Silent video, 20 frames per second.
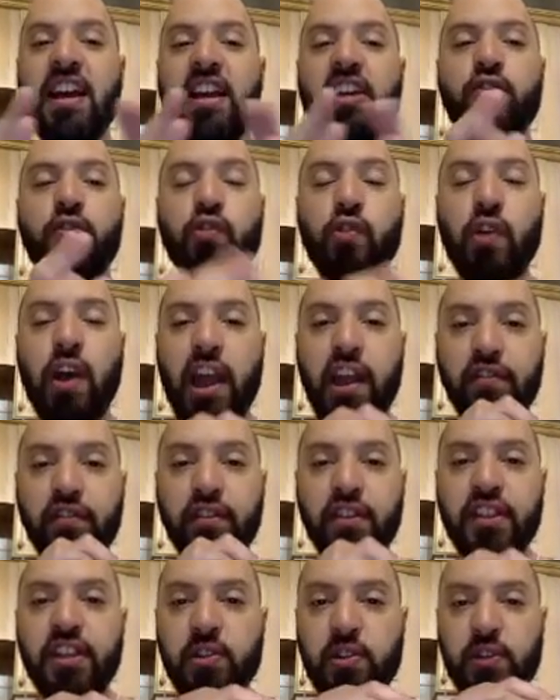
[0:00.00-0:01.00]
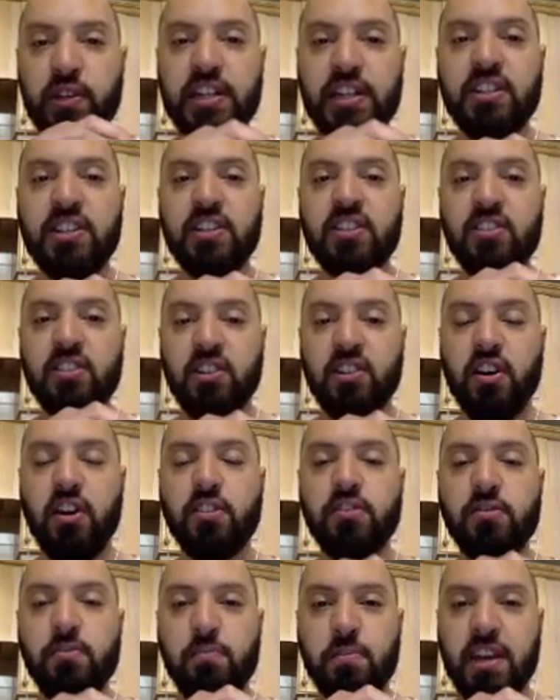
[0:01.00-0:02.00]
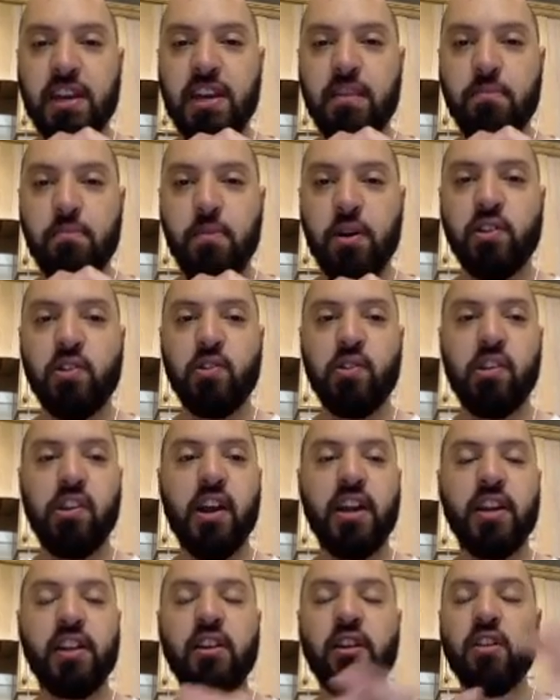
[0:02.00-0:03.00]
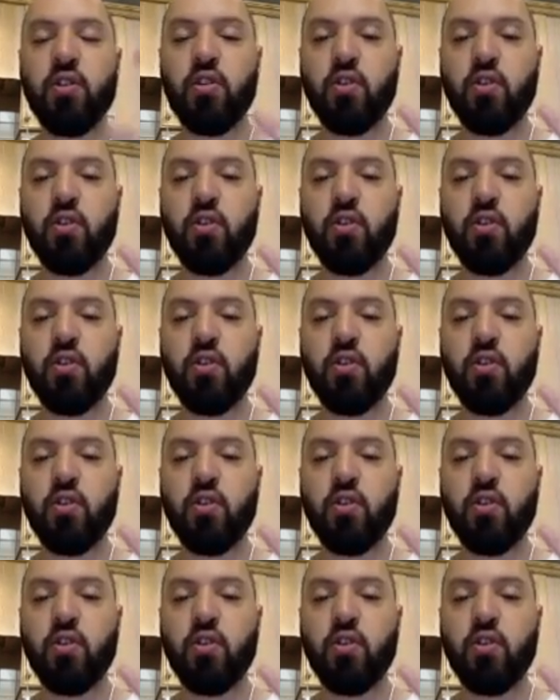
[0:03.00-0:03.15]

You've got everything you need to start making money online.